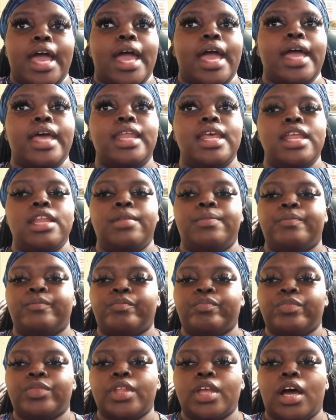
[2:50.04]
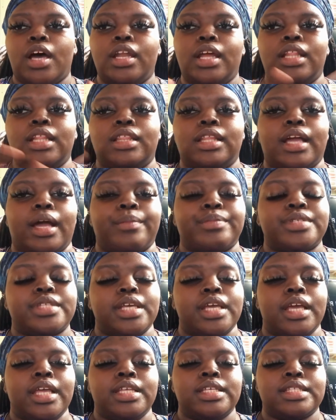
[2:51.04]
and then another thing I'm
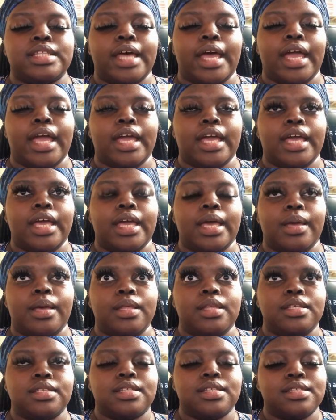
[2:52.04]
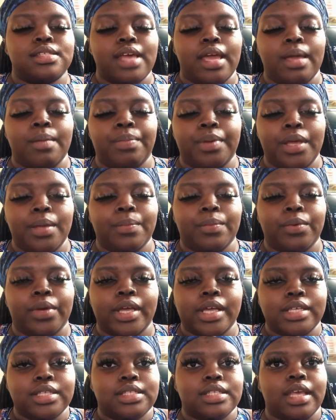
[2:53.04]
seeing is like, it's the same people
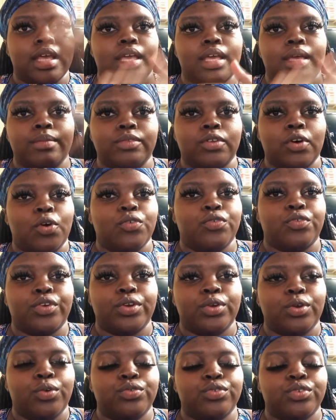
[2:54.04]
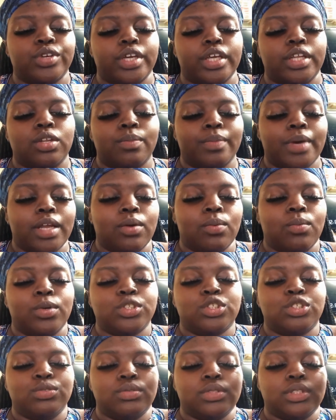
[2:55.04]
getting scammed over and over again. No matter
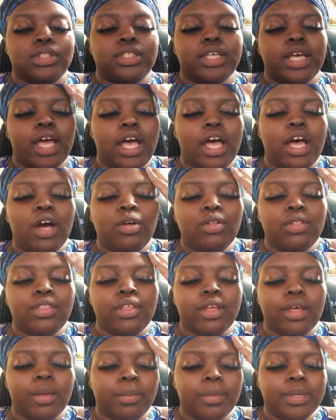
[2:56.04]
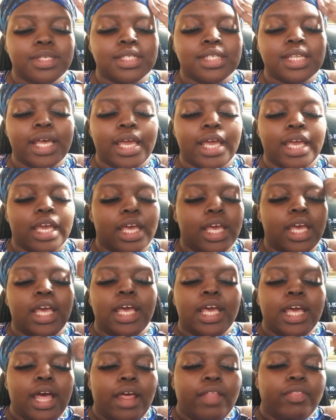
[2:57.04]
what you tell them, it's like
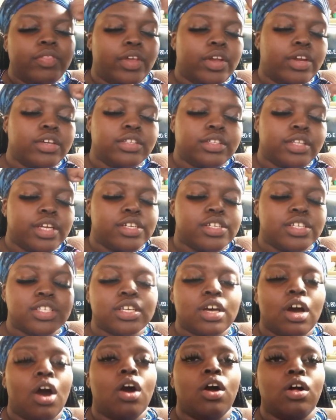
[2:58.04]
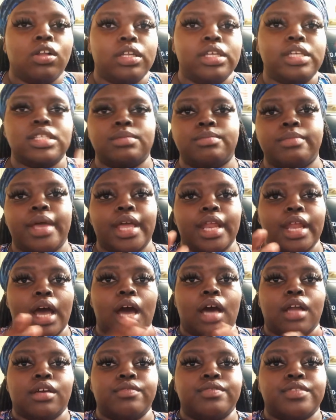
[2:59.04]
their skull is made
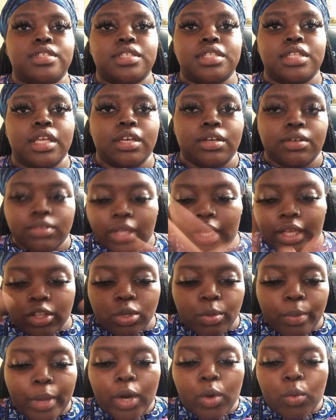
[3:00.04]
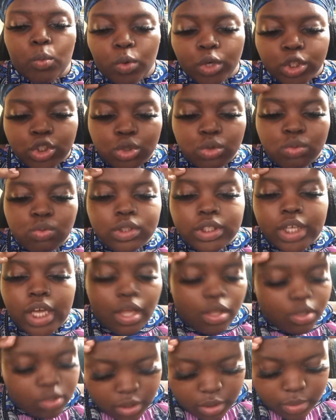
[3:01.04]
out of steel. Like, no matter what you
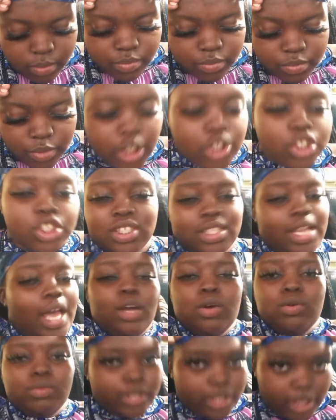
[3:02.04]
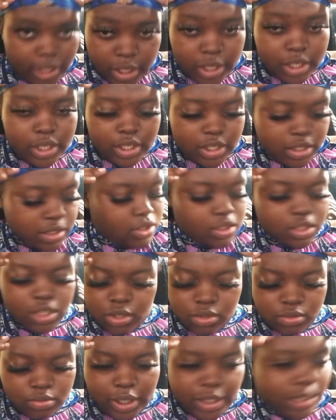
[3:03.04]
tell them, it's just not gonna get in the
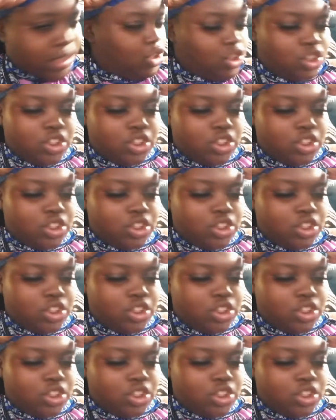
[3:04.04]
skull. Like, it's